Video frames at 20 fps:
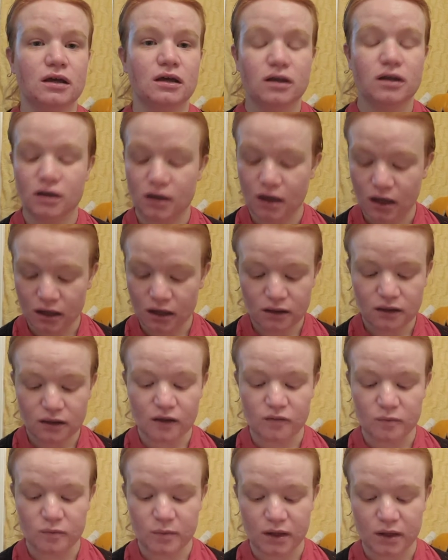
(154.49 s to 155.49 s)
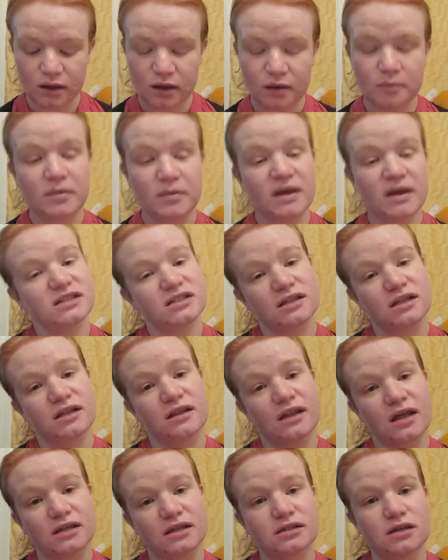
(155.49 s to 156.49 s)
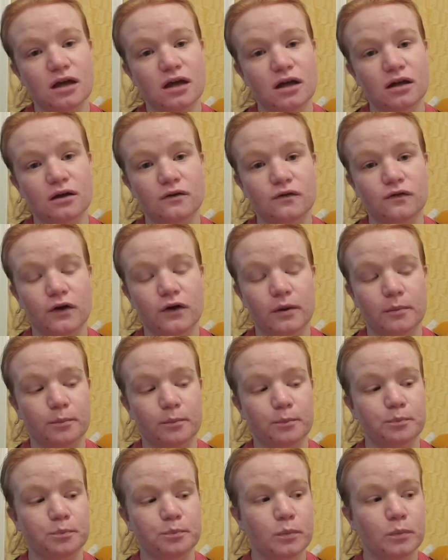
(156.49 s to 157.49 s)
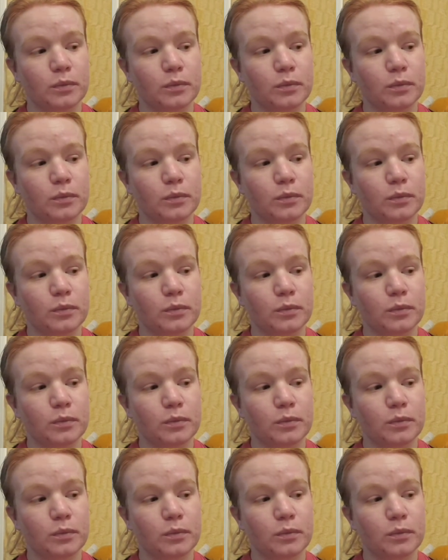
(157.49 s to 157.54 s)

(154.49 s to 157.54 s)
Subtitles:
You gotta love me. I'm basically that song from